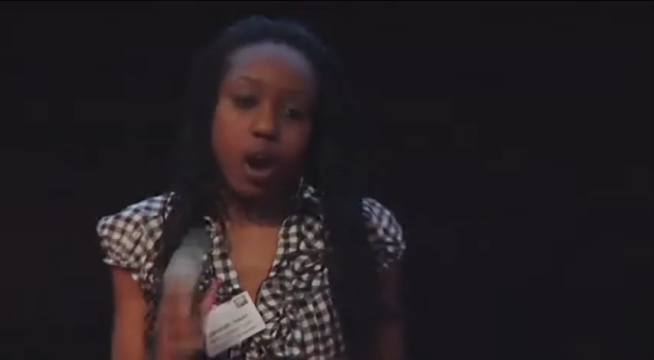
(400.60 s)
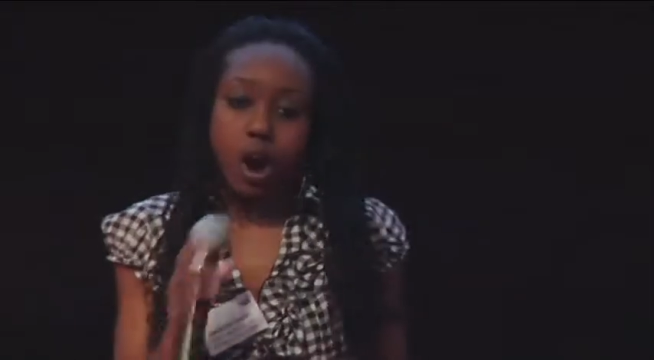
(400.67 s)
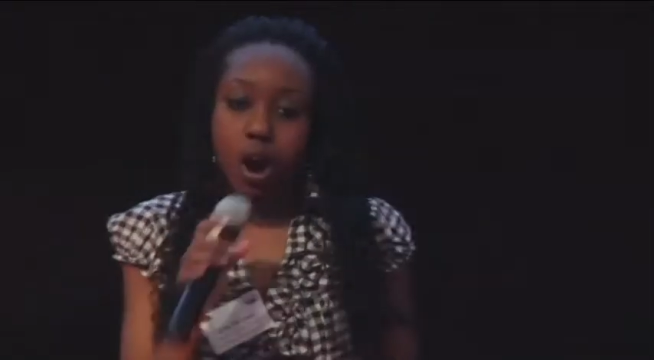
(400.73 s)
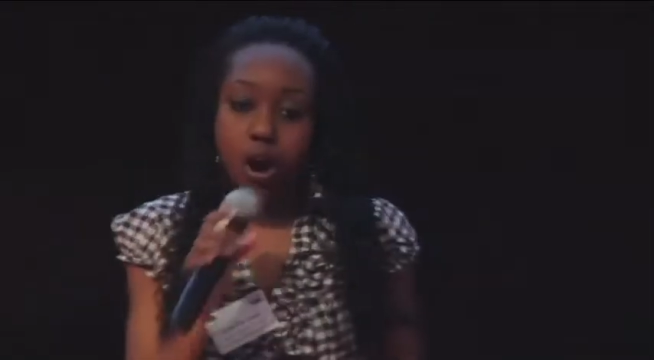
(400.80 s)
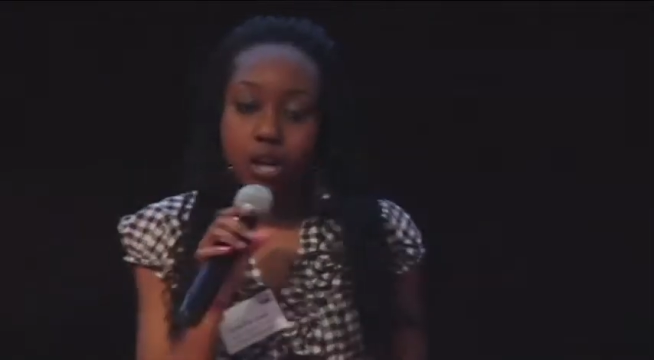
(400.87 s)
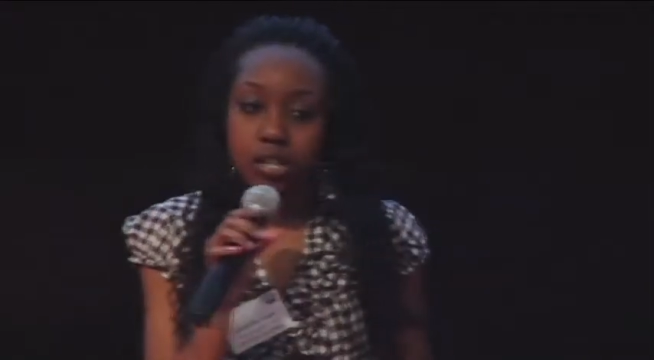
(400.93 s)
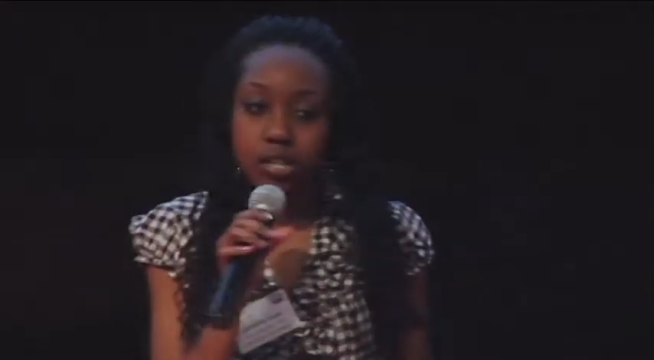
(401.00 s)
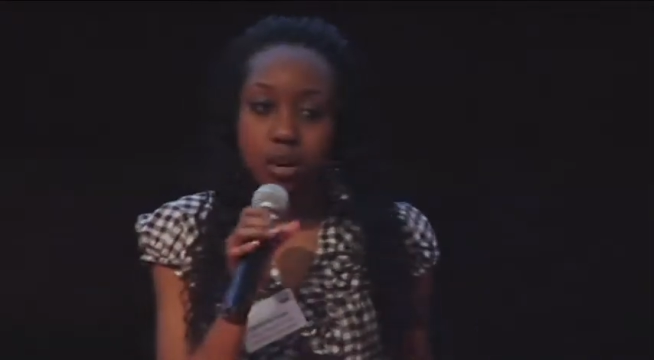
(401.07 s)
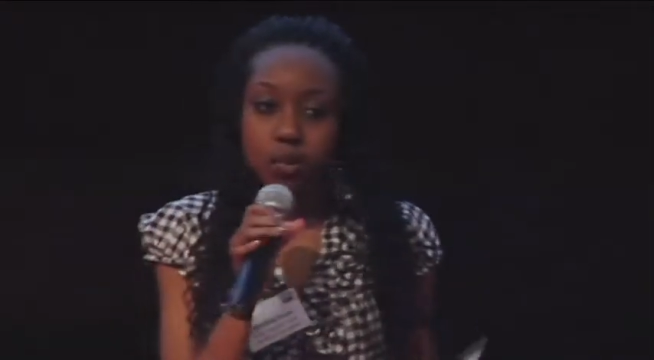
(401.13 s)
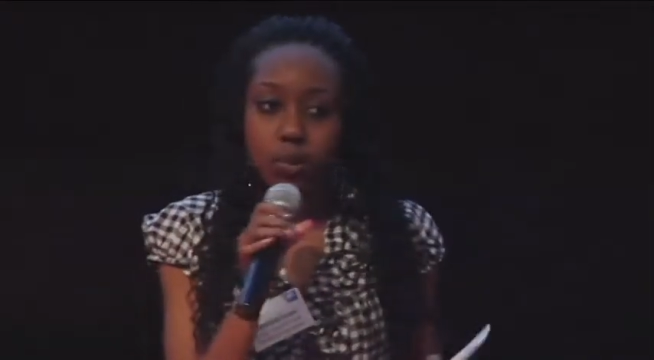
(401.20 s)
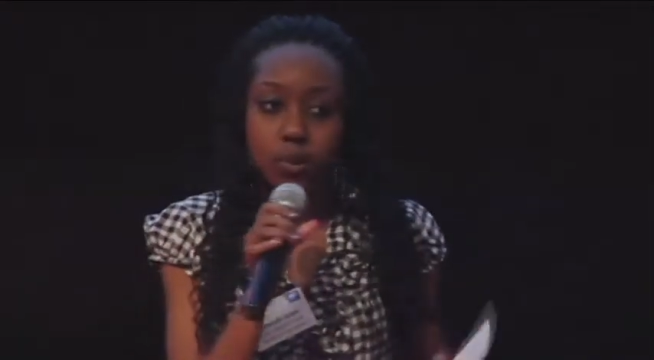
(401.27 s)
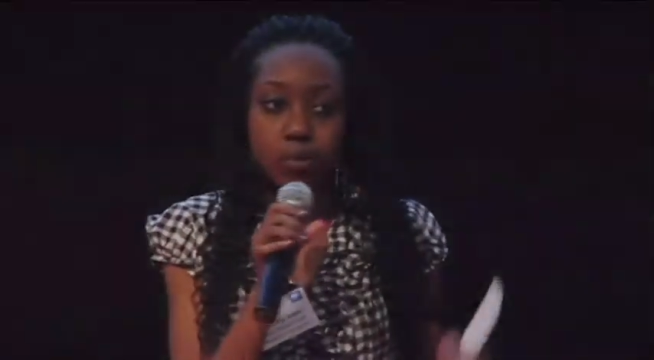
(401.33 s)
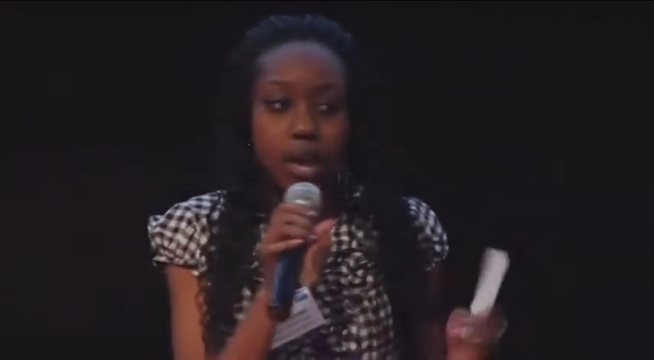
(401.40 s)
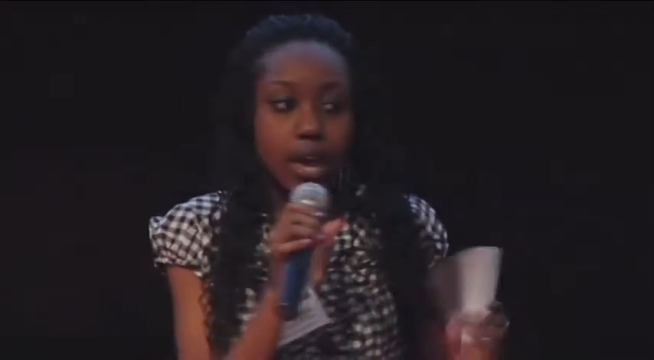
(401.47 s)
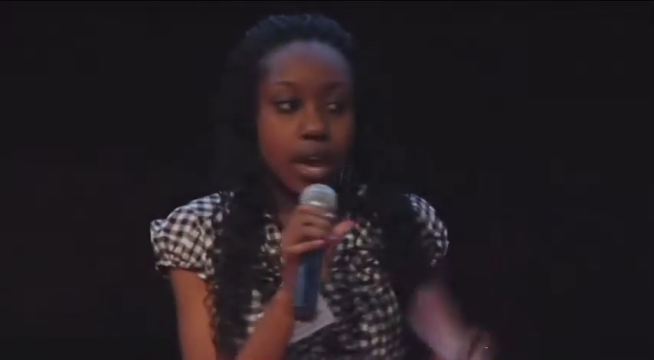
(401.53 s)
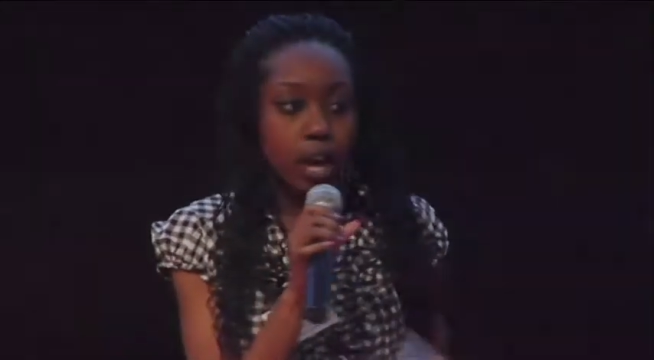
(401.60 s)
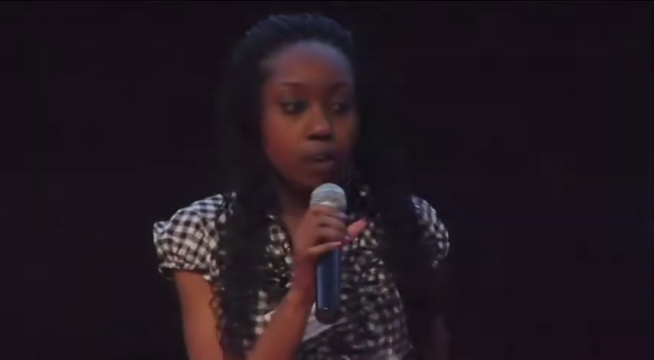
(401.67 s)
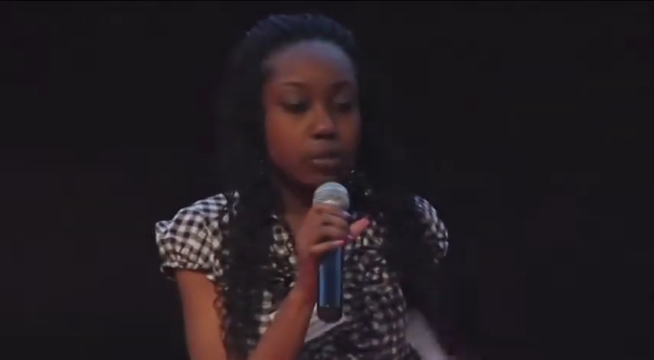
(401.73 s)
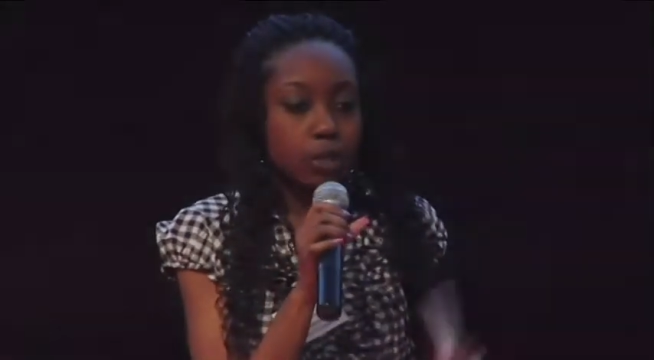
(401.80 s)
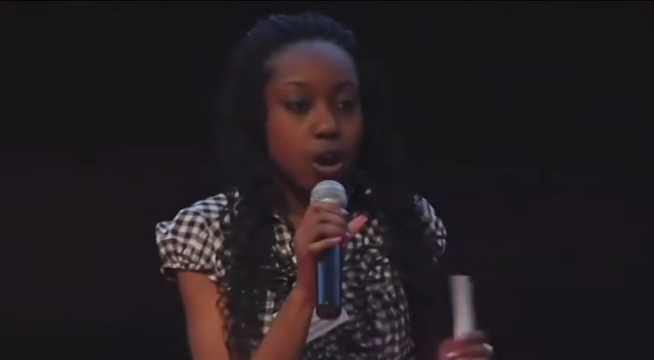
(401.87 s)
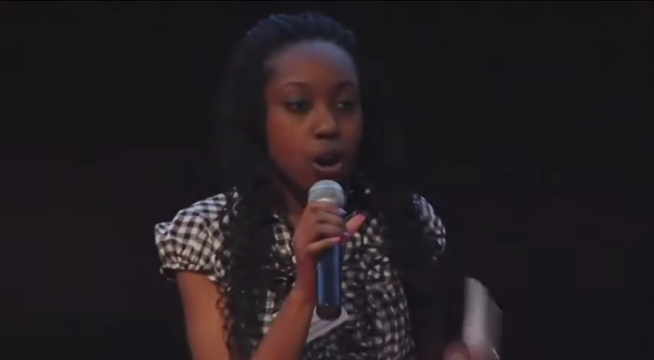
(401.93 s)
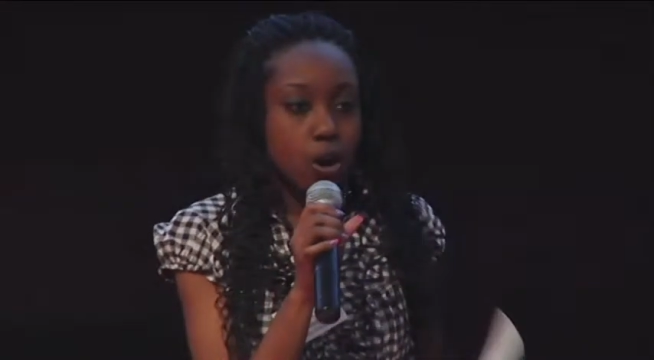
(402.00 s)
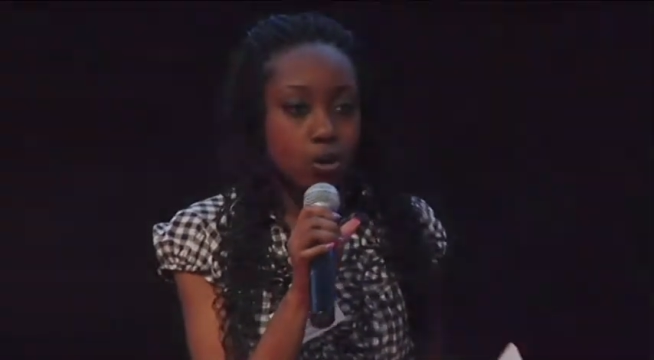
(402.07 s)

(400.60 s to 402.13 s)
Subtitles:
Also, we would help the